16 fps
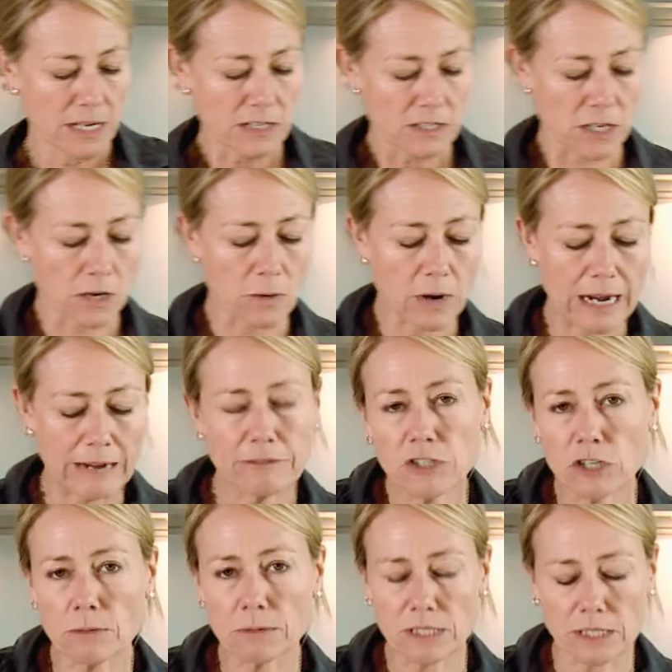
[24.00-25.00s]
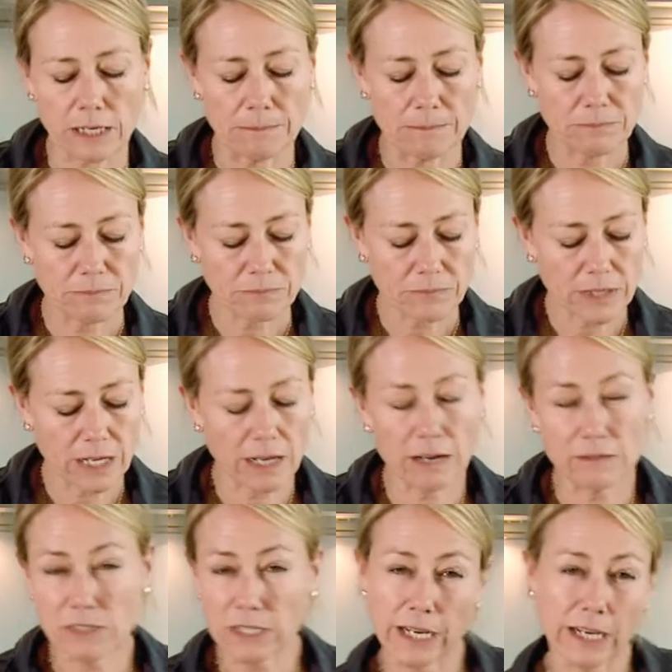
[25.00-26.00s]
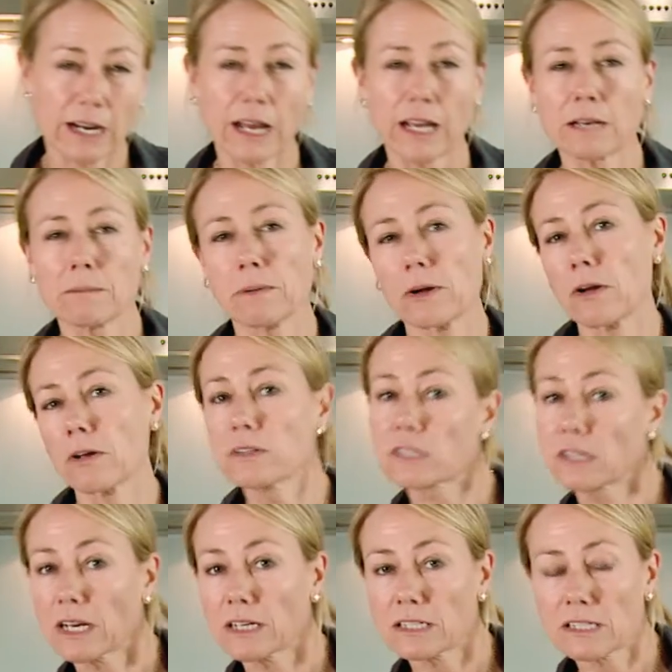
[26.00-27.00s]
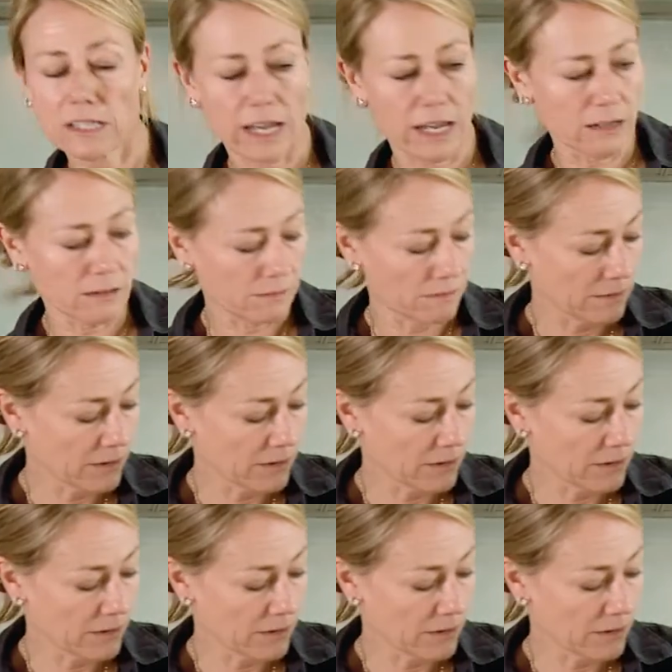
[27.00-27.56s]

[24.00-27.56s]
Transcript: So I've chopped it up and I've taken out any bones and any skin.